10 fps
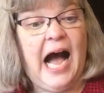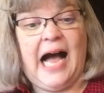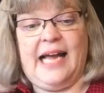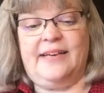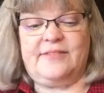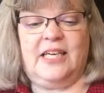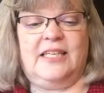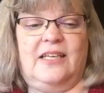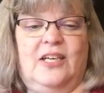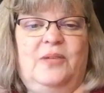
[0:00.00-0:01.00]
I have
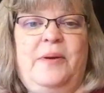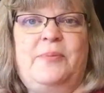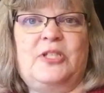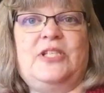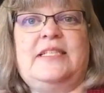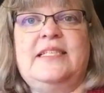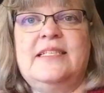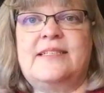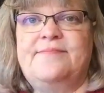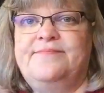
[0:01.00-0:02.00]
got all my
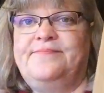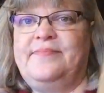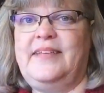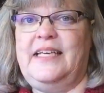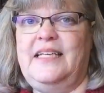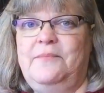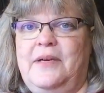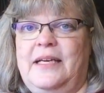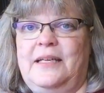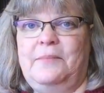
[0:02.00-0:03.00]
purchases in
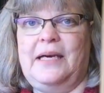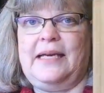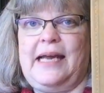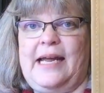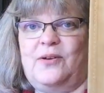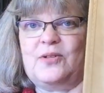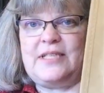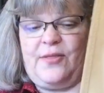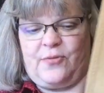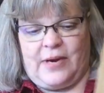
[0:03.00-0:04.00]
in my acorns
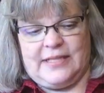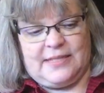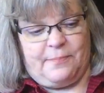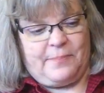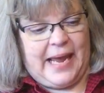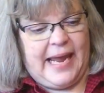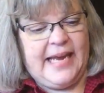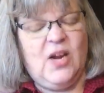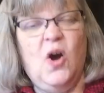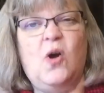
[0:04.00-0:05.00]
and threads
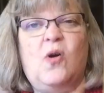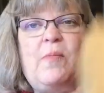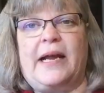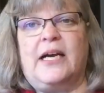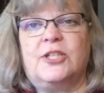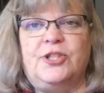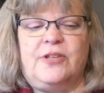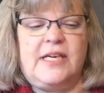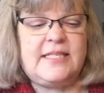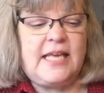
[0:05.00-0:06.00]
bag. Oh my gosh, you
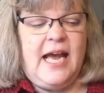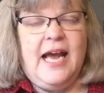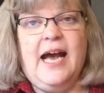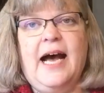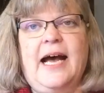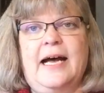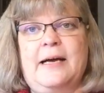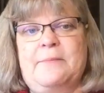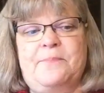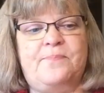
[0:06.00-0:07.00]
guys.
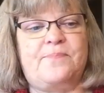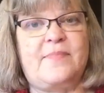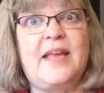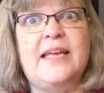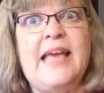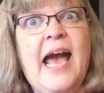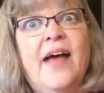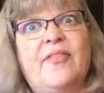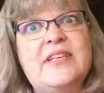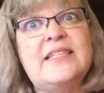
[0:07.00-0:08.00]
Um
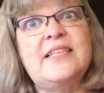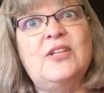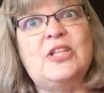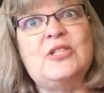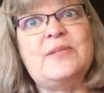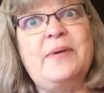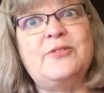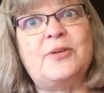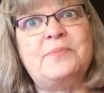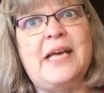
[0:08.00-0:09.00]
yeah, this includes my
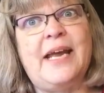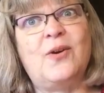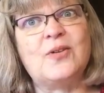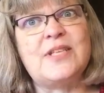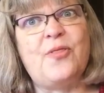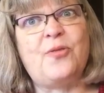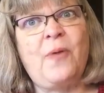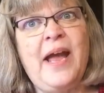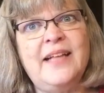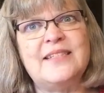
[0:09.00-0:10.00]
trip to Acorns and
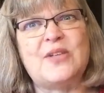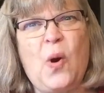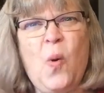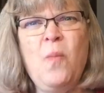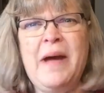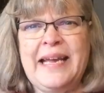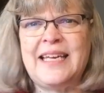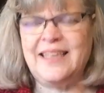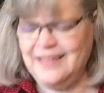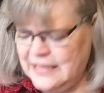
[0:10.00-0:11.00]
Threads. Oh my
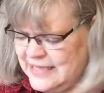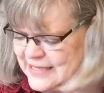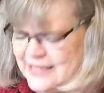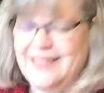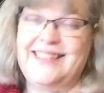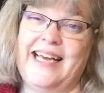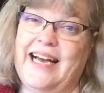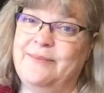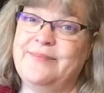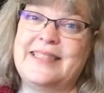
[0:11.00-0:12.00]
goodness.
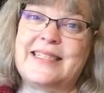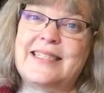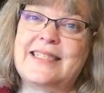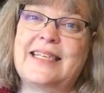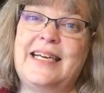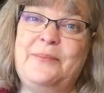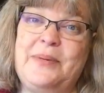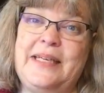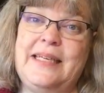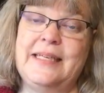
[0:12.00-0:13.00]
Yeah, this is going to
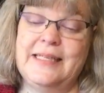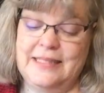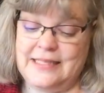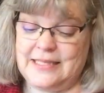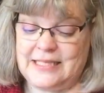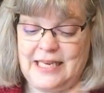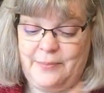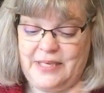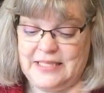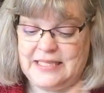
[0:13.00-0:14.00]
be this is going to
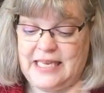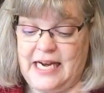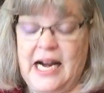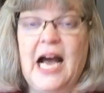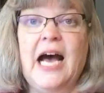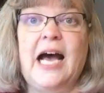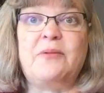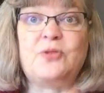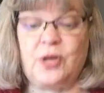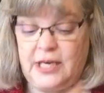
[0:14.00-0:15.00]
be insane. I
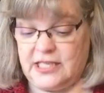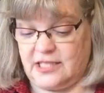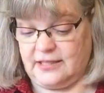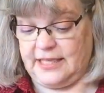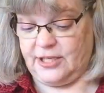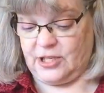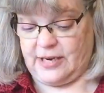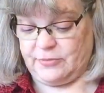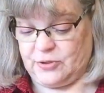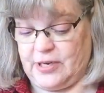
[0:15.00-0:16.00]
will try not to linger. I
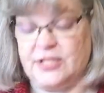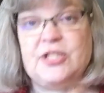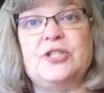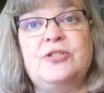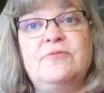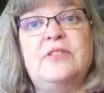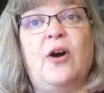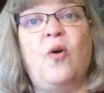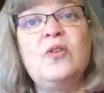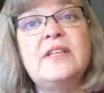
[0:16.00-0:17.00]
will try to
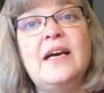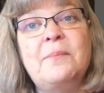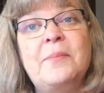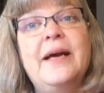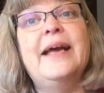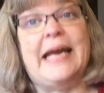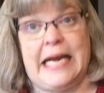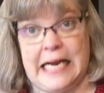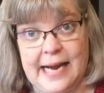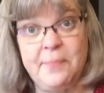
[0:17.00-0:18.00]
hold it up,
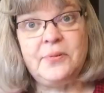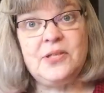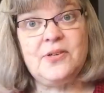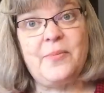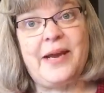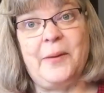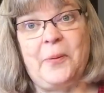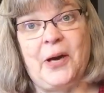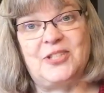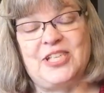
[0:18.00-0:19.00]
enable you to make a
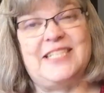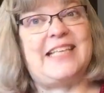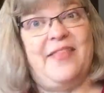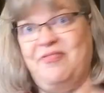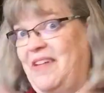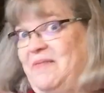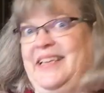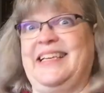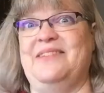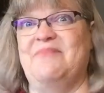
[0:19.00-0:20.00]
purchase, and then we
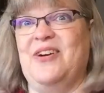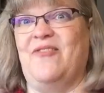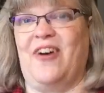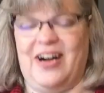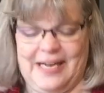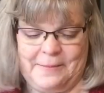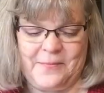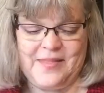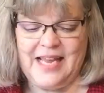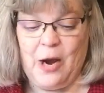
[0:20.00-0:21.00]
can move on.
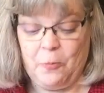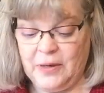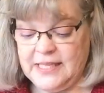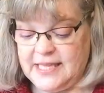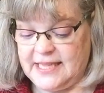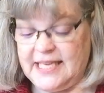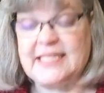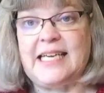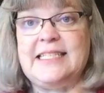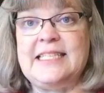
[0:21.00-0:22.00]
One of the things
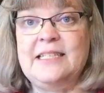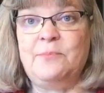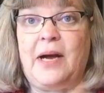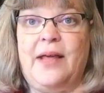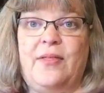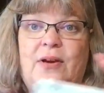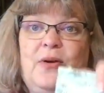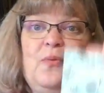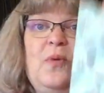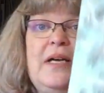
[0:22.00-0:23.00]
I did buy though
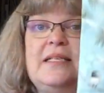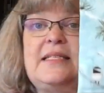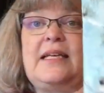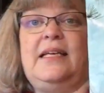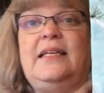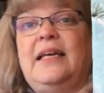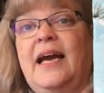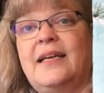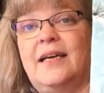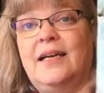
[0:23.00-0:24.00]
was
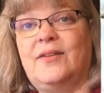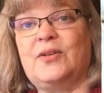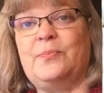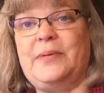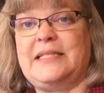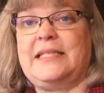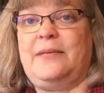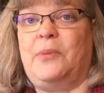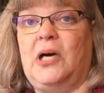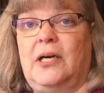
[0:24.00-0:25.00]
yet another
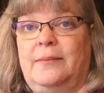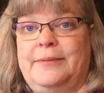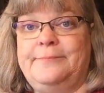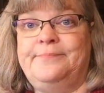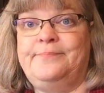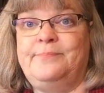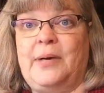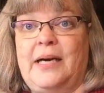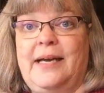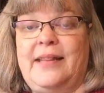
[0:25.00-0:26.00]
Bitsy Bob
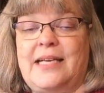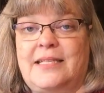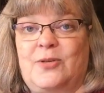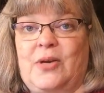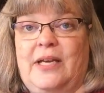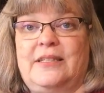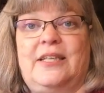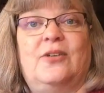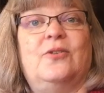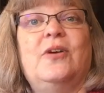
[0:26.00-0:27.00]
by That's So Kelly
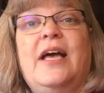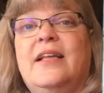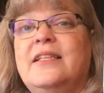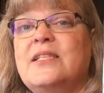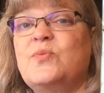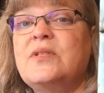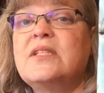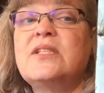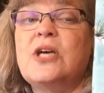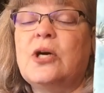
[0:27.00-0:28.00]
Cole. This was
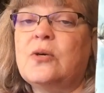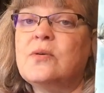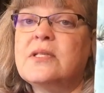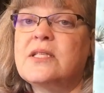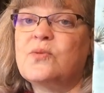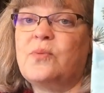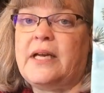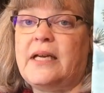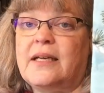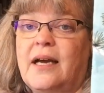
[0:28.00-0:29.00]
so
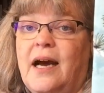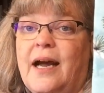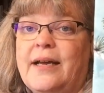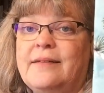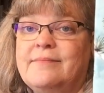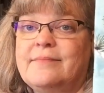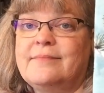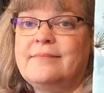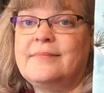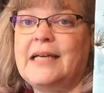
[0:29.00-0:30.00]
sweet. I
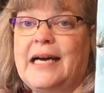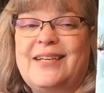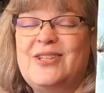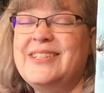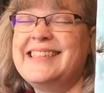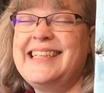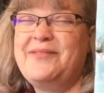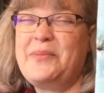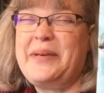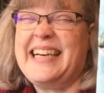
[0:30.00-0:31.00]
I couldn't leave
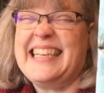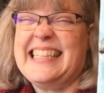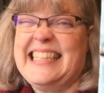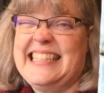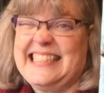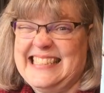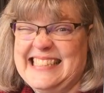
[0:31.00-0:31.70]
it behind.